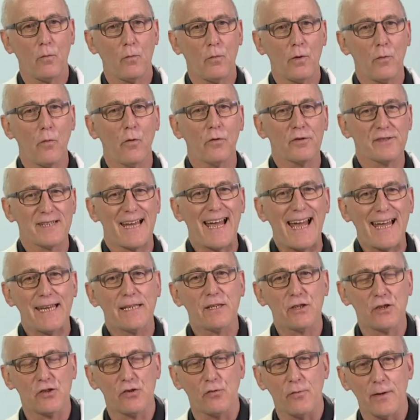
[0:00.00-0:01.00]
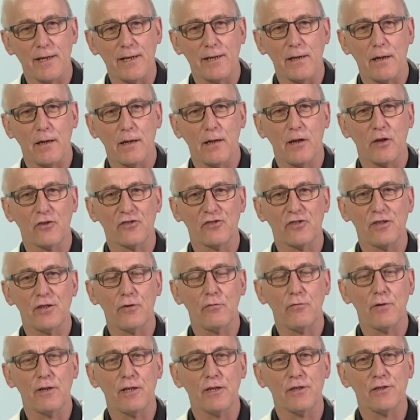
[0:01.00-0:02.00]
We want to add to it a
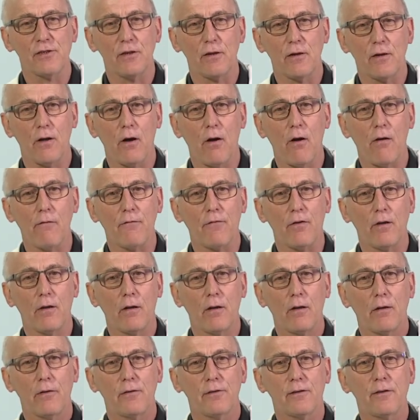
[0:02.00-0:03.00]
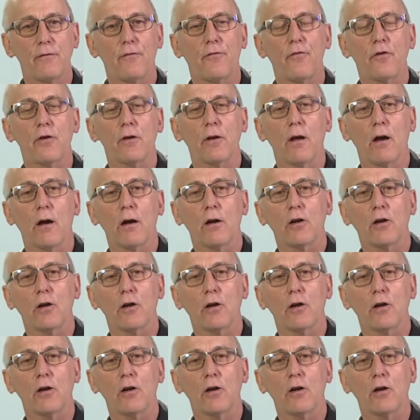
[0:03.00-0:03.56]
series of different